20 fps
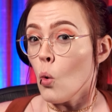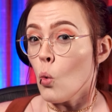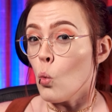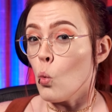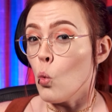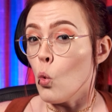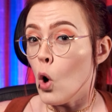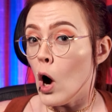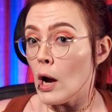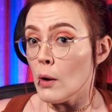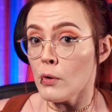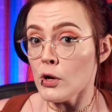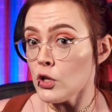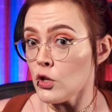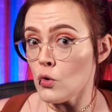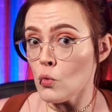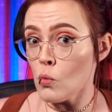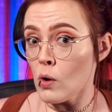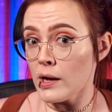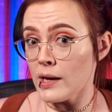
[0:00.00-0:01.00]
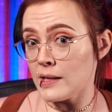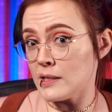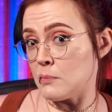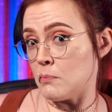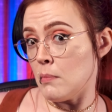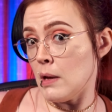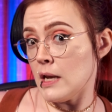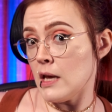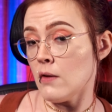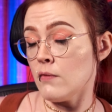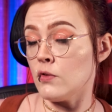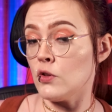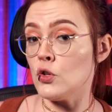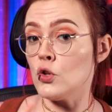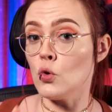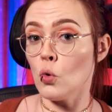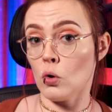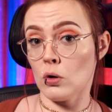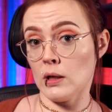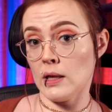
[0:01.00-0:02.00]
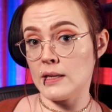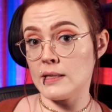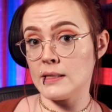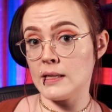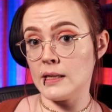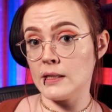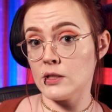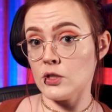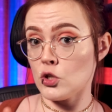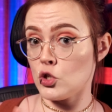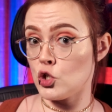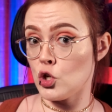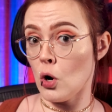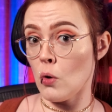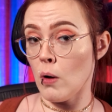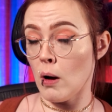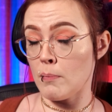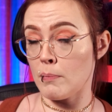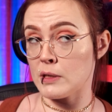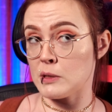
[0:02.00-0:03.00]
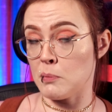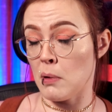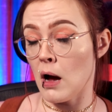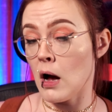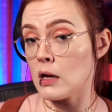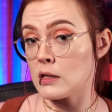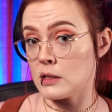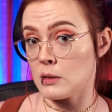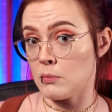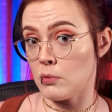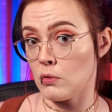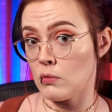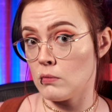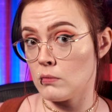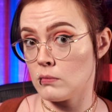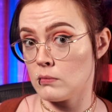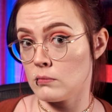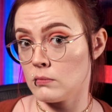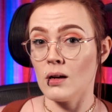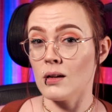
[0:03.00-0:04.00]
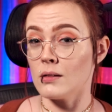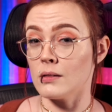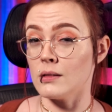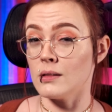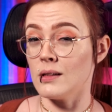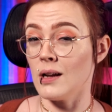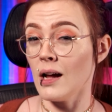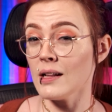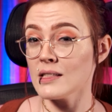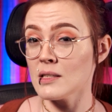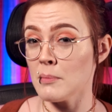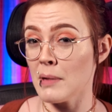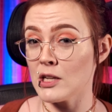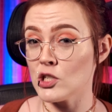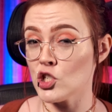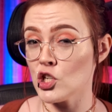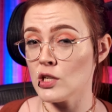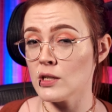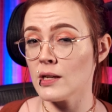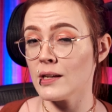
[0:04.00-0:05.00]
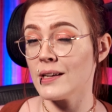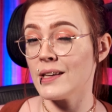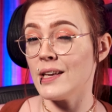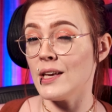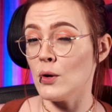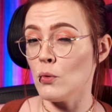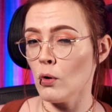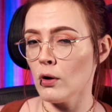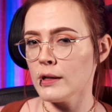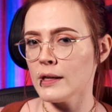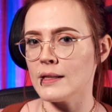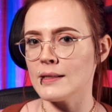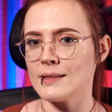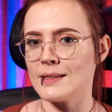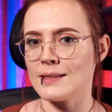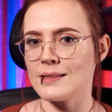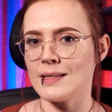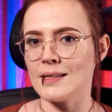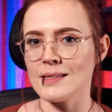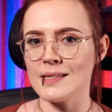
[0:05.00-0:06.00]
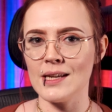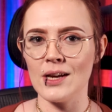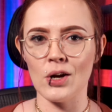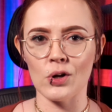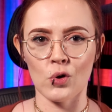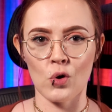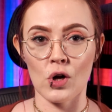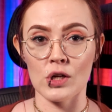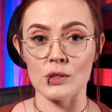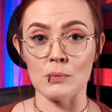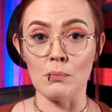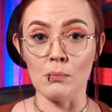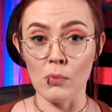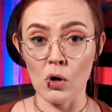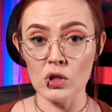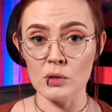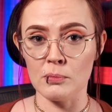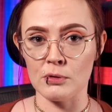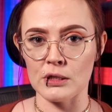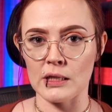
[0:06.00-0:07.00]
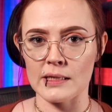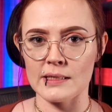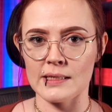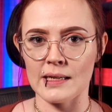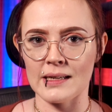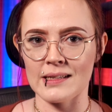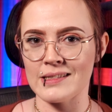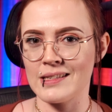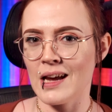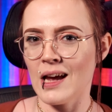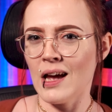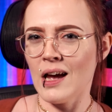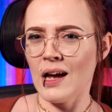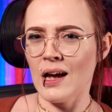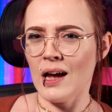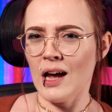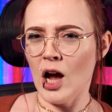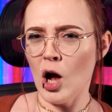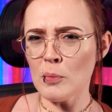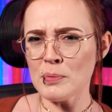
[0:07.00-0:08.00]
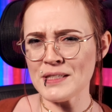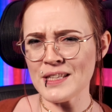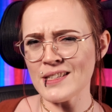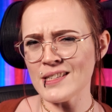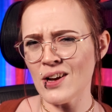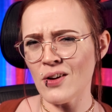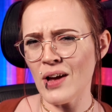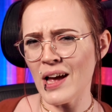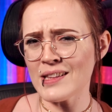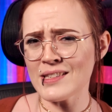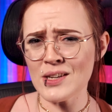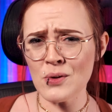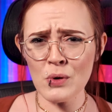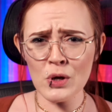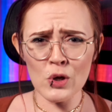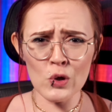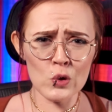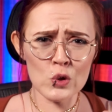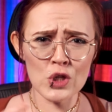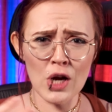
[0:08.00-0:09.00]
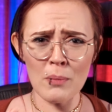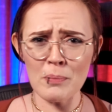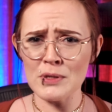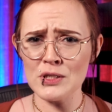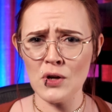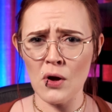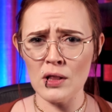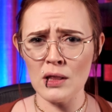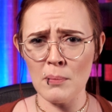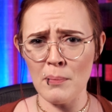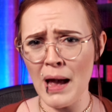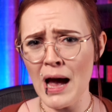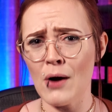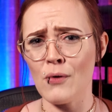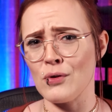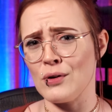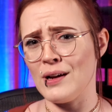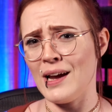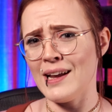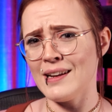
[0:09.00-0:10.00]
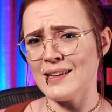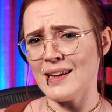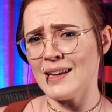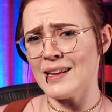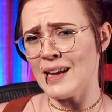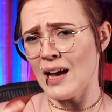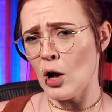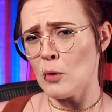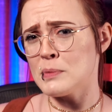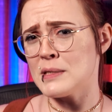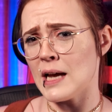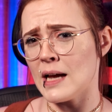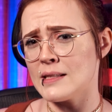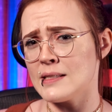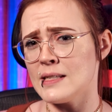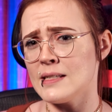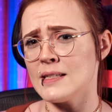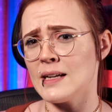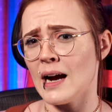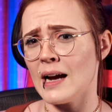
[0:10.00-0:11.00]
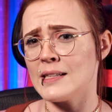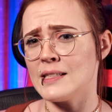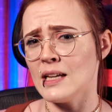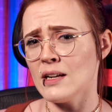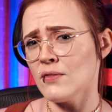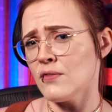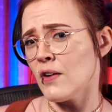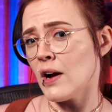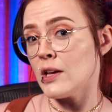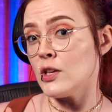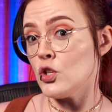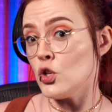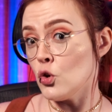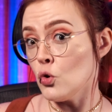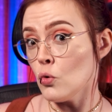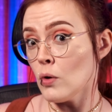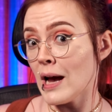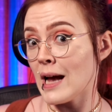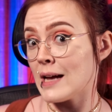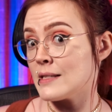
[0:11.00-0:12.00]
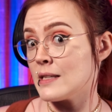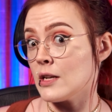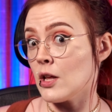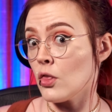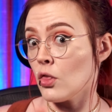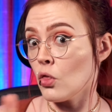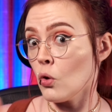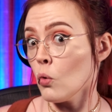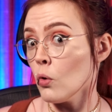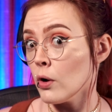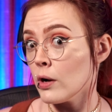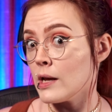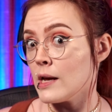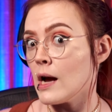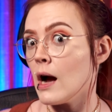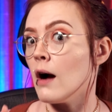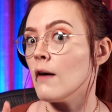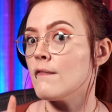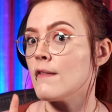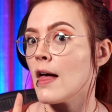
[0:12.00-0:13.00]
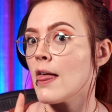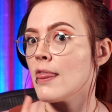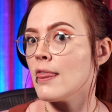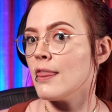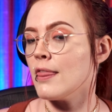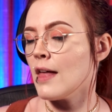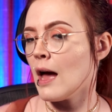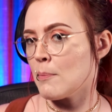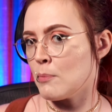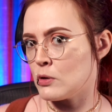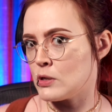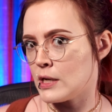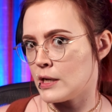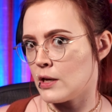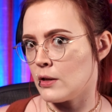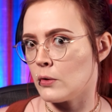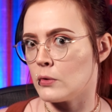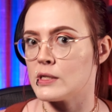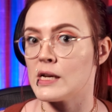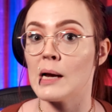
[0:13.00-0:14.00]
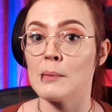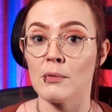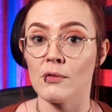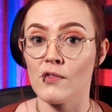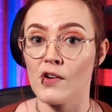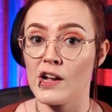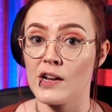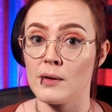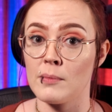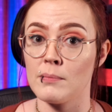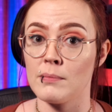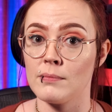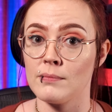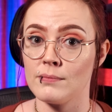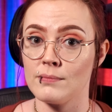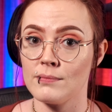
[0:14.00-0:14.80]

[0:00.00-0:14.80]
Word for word: why wouldn't you want as many of your listings to show up as possible? Not to mention, keyword consistency across multiple listings helps to tell Etsy what your shop is all about, and it helps Etsy to identify you as an authority of that particular type of item.